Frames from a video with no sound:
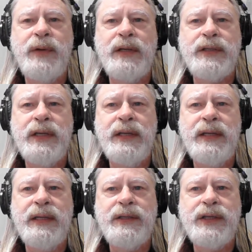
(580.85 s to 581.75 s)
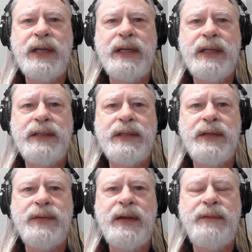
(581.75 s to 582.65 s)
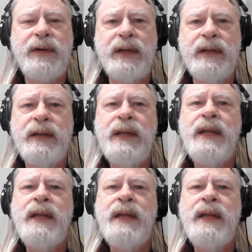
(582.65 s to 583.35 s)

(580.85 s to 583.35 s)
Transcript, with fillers: Russia, India, China, and South Africa.